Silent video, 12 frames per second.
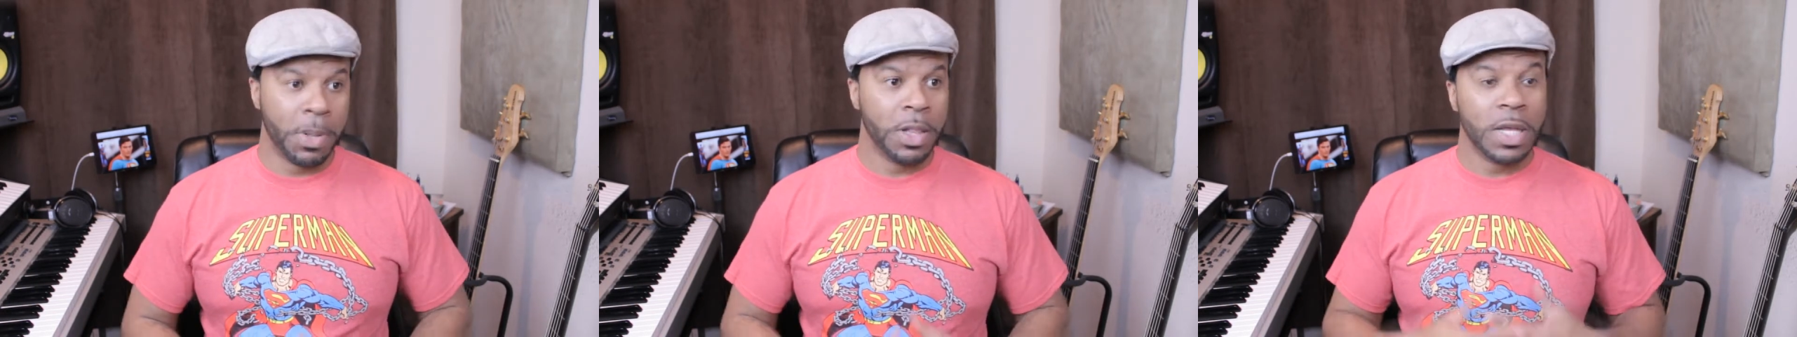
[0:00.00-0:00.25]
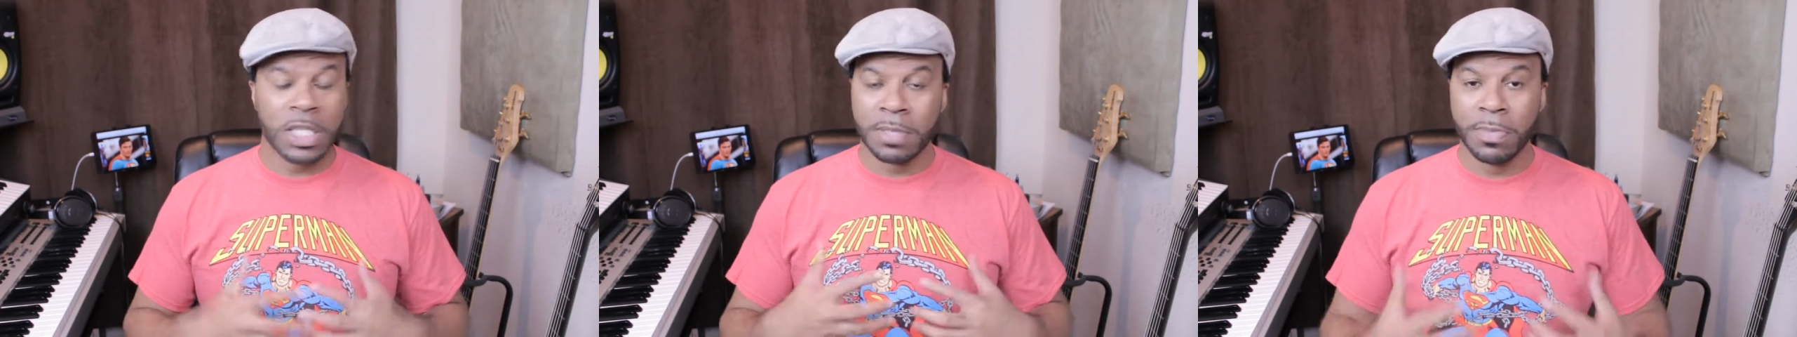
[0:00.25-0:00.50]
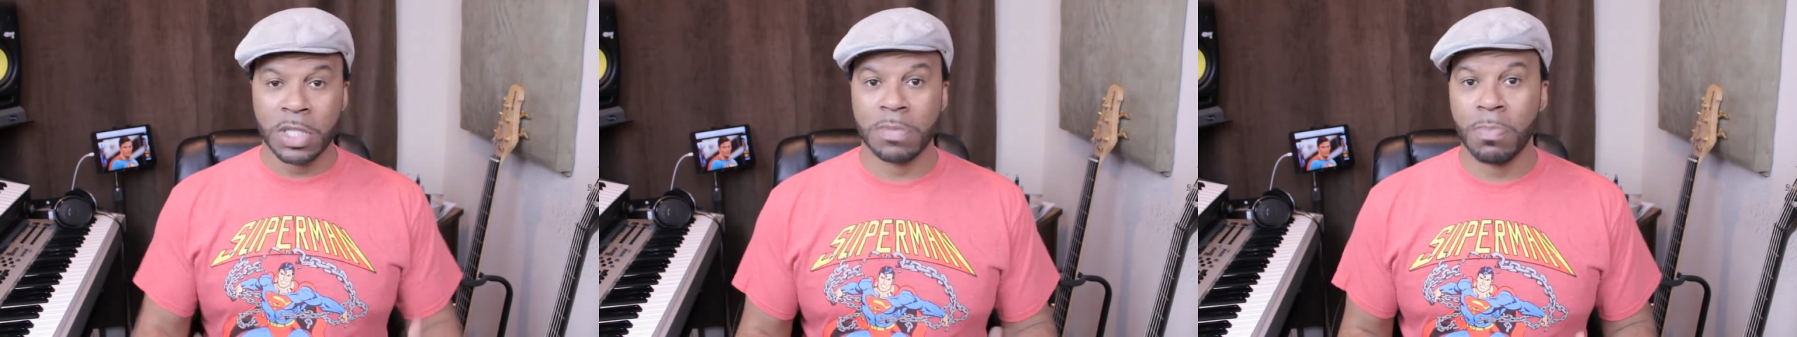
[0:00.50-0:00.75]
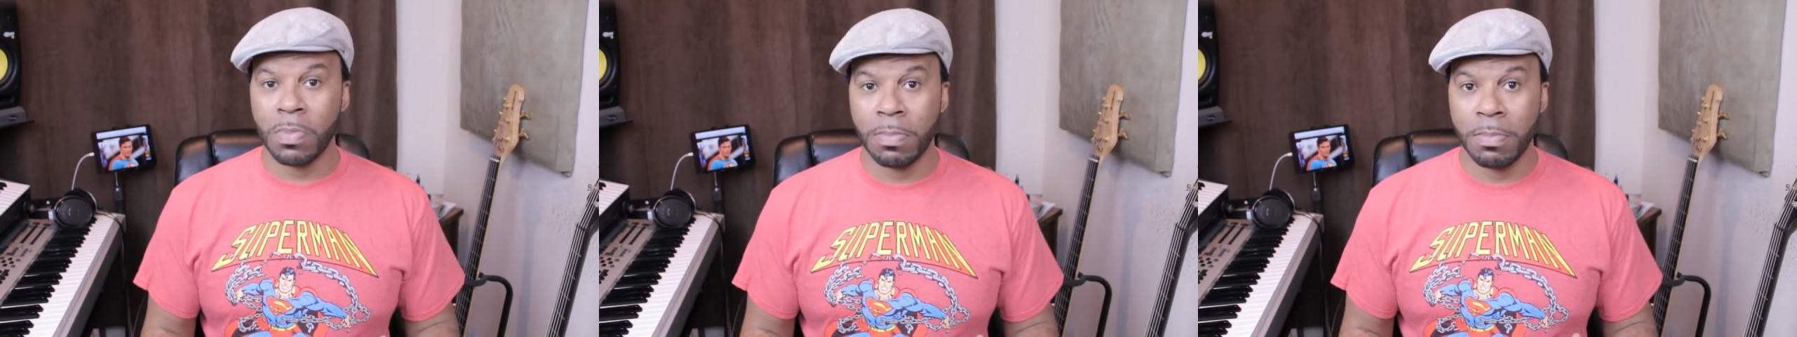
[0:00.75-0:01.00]
plus
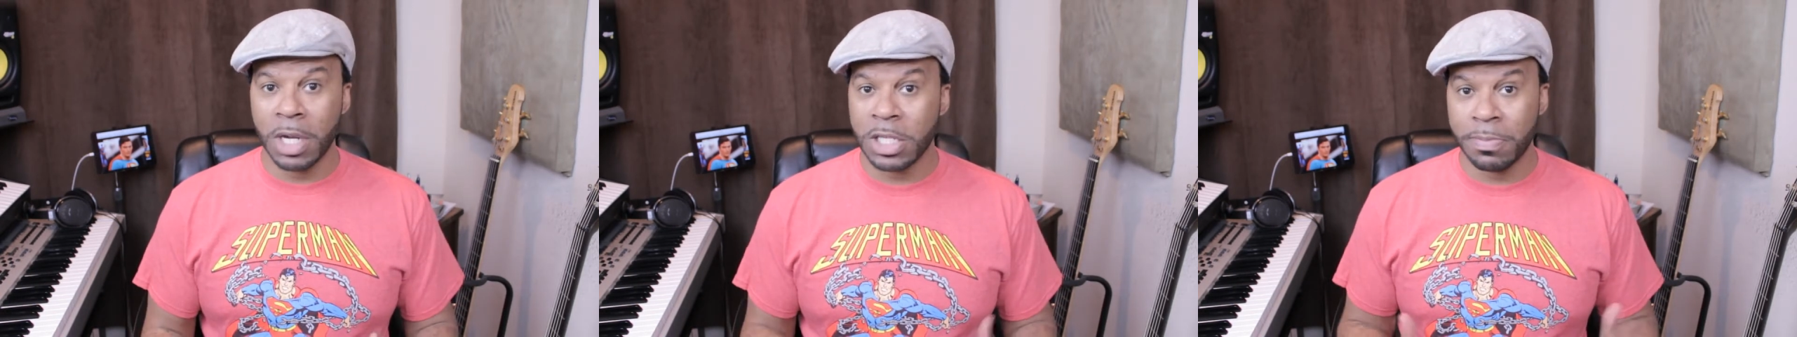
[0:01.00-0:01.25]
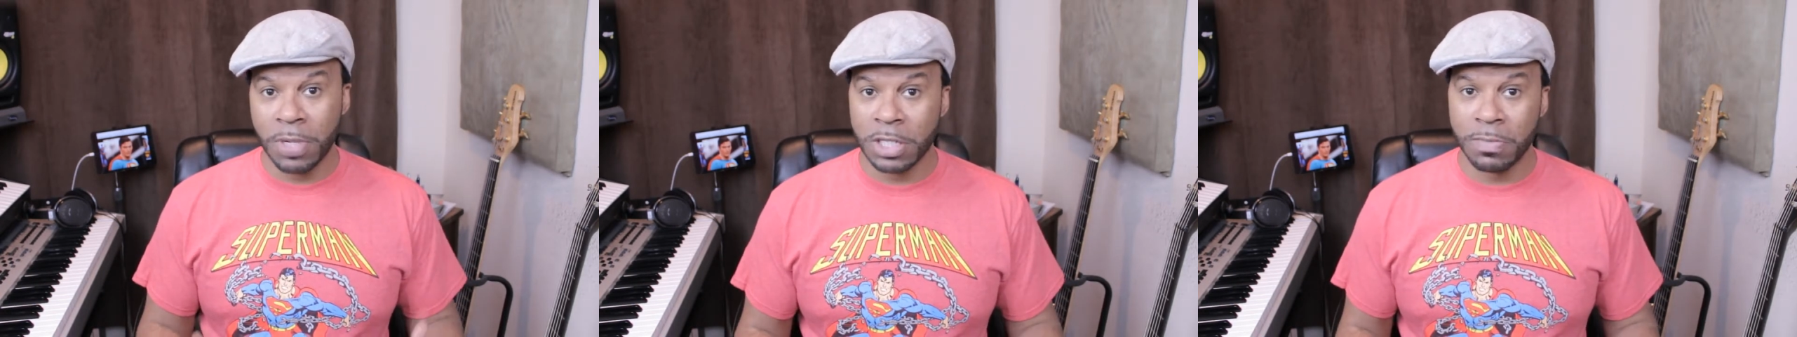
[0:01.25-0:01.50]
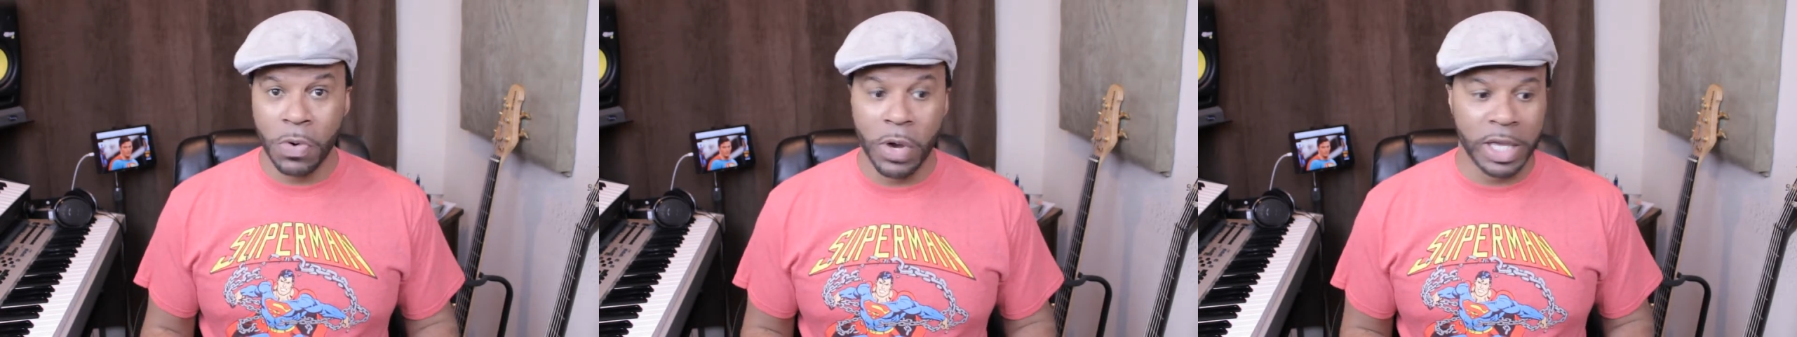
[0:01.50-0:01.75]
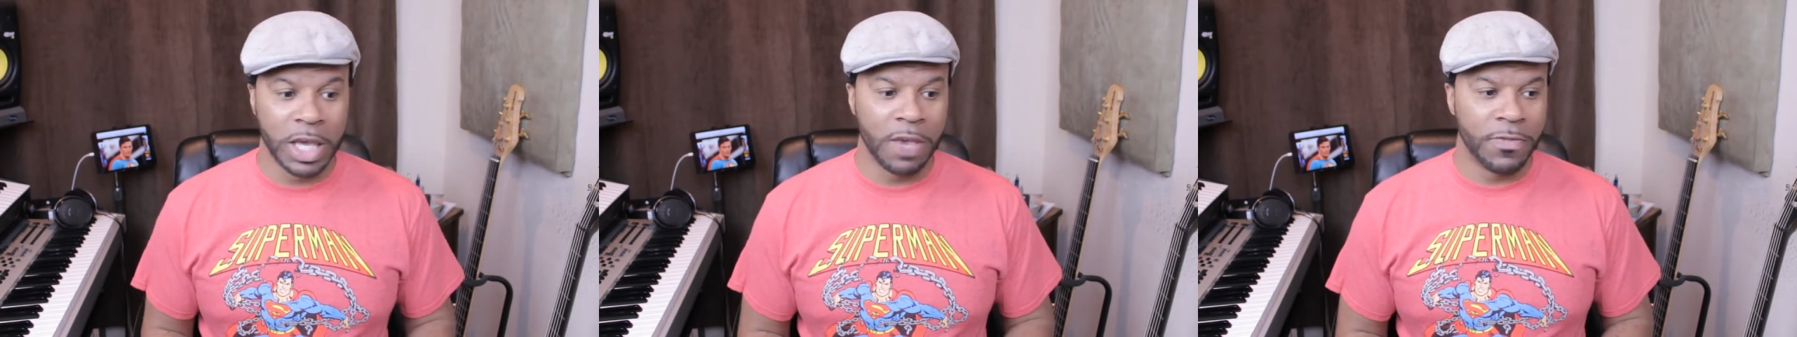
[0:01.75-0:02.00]
much
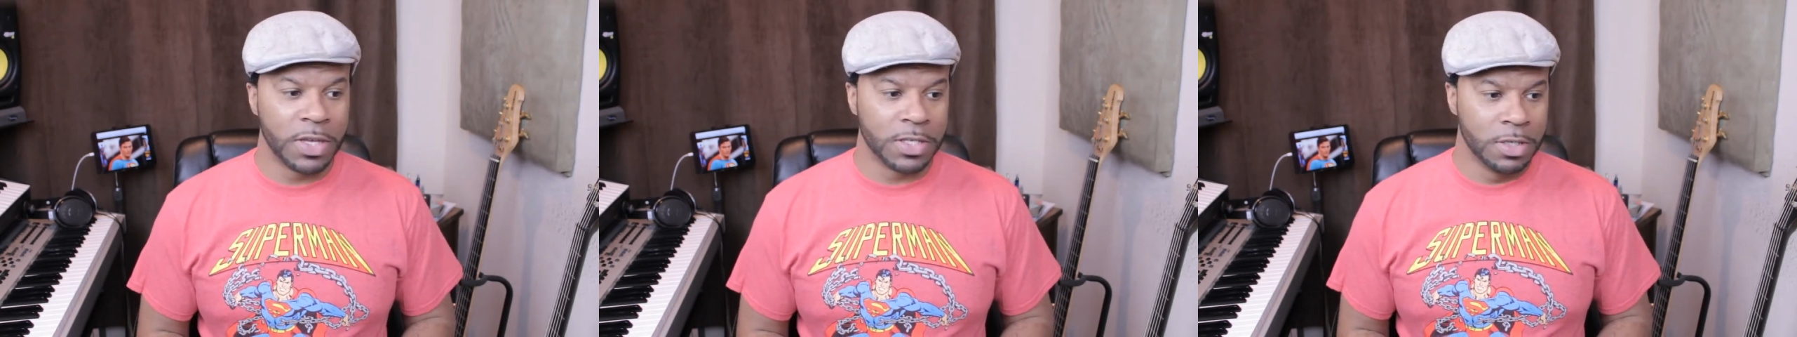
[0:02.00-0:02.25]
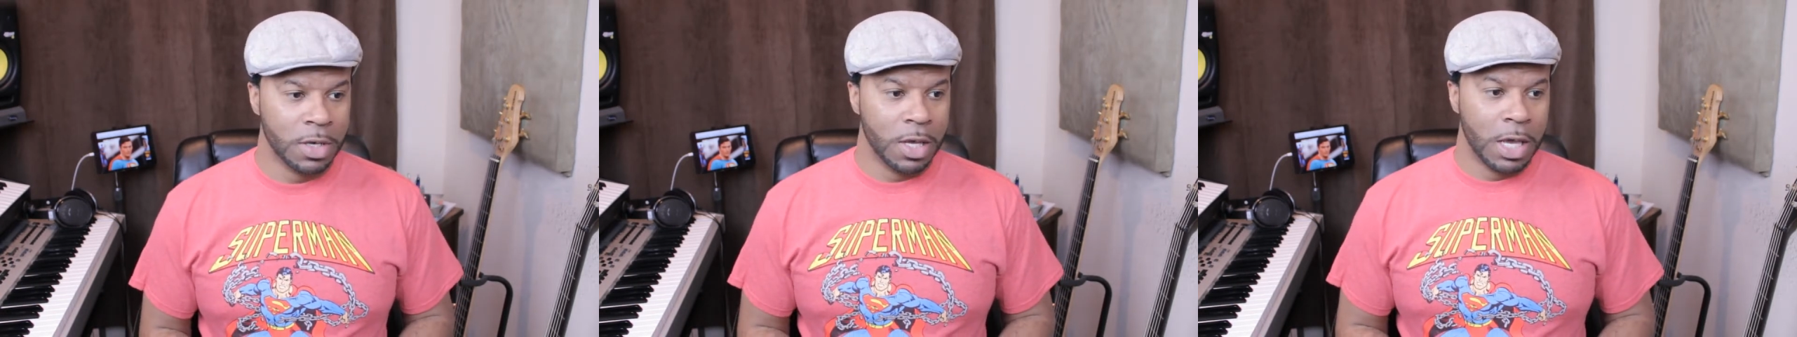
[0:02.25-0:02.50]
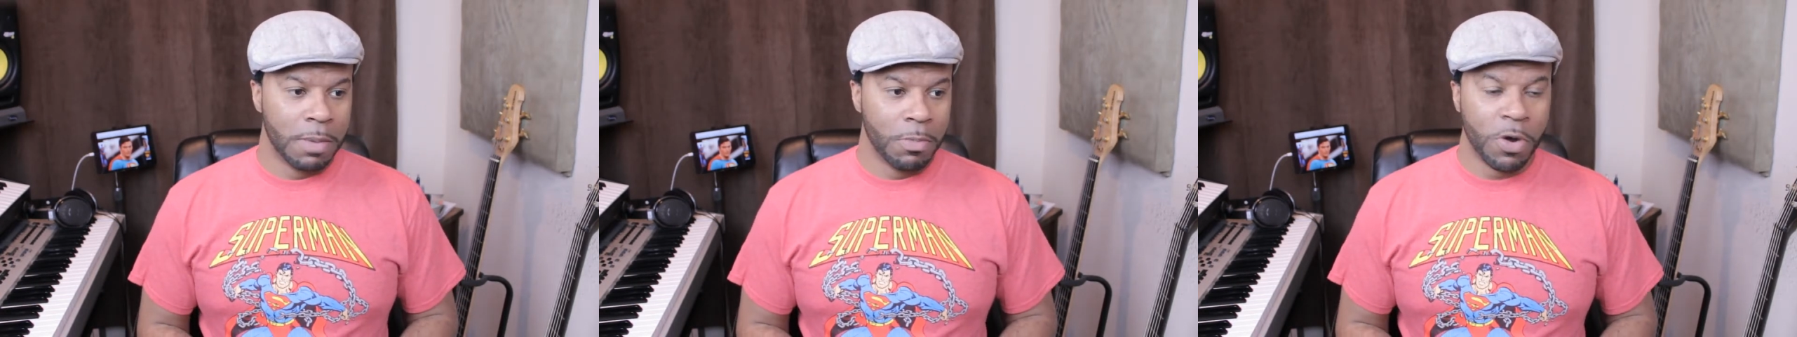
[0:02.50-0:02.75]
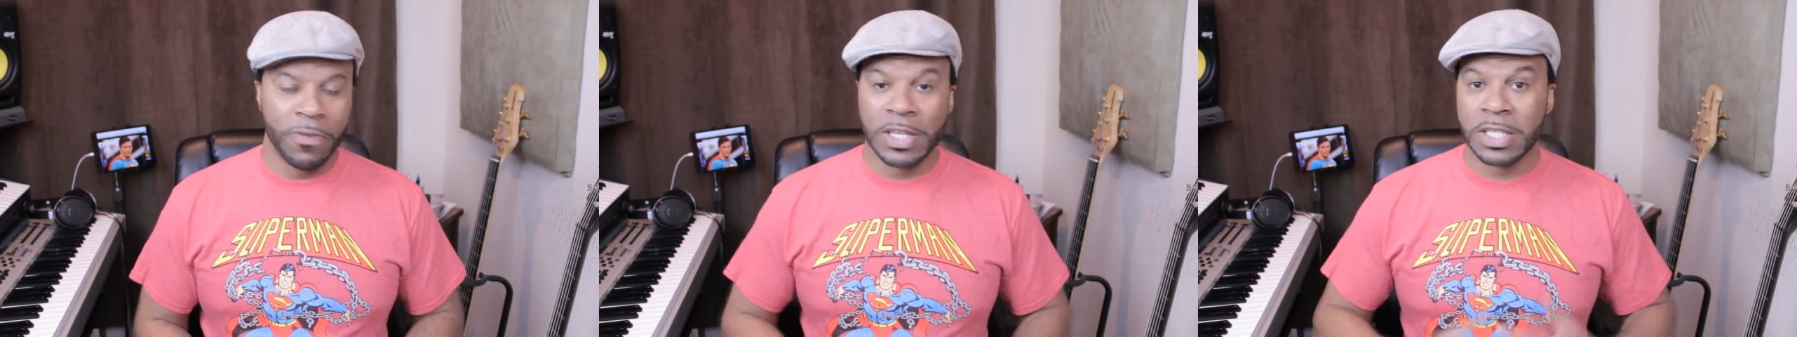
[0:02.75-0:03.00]
more. It gave us
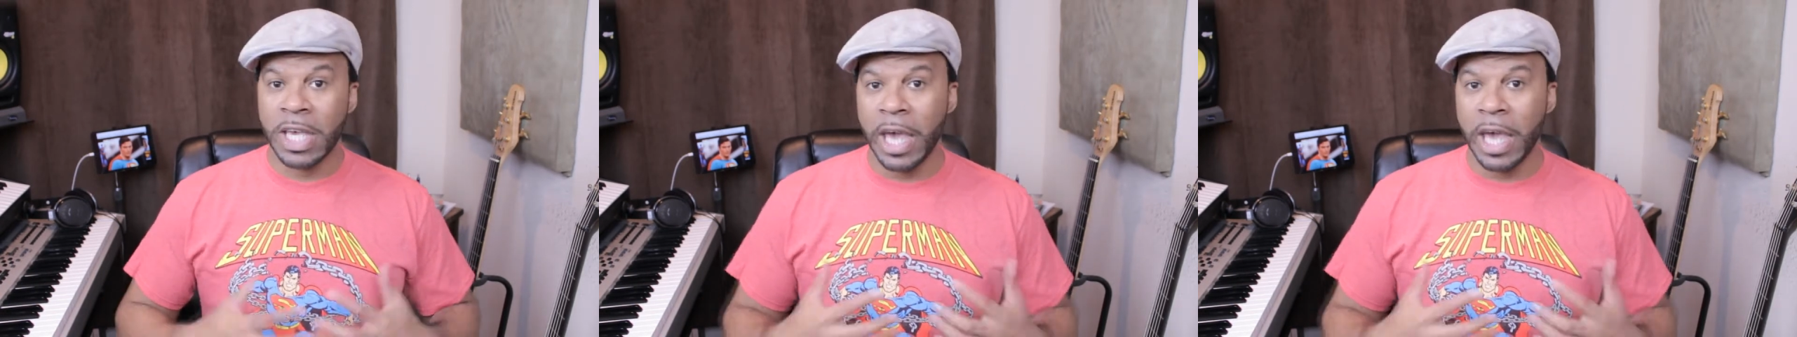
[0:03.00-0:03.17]
more of his